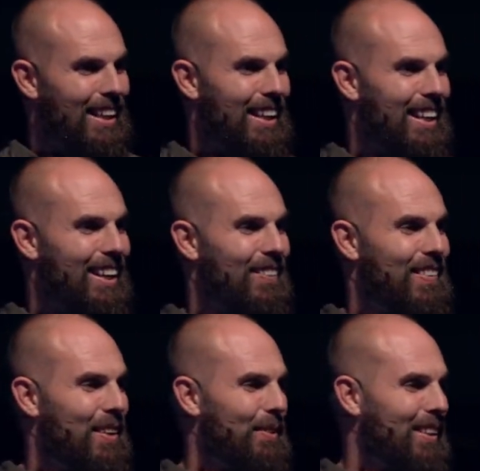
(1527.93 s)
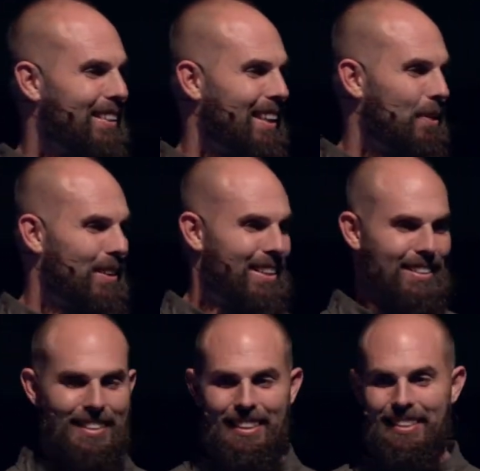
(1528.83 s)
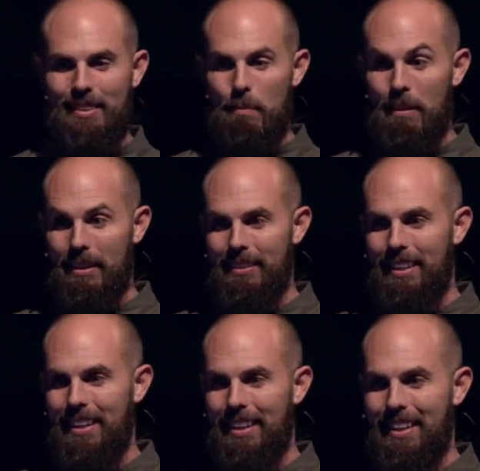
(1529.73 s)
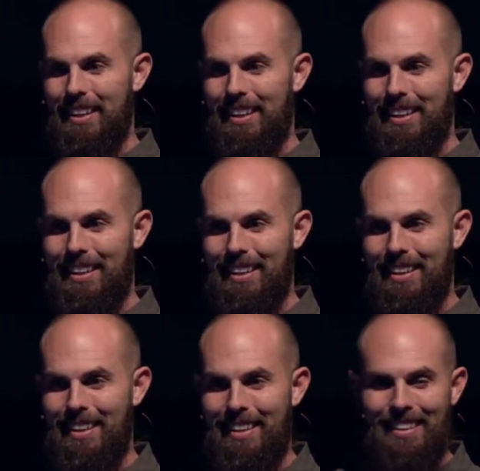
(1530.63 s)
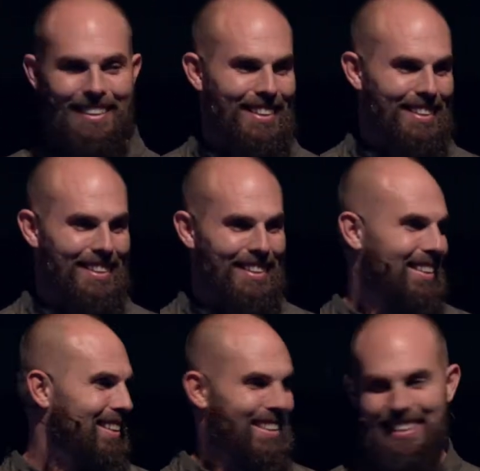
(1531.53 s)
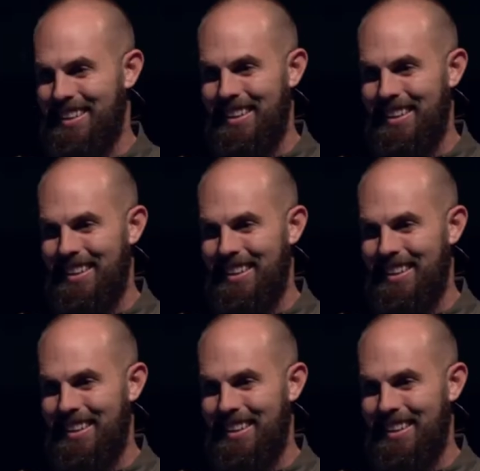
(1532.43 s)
ah, I hope it all works out because this is a big, st- ah,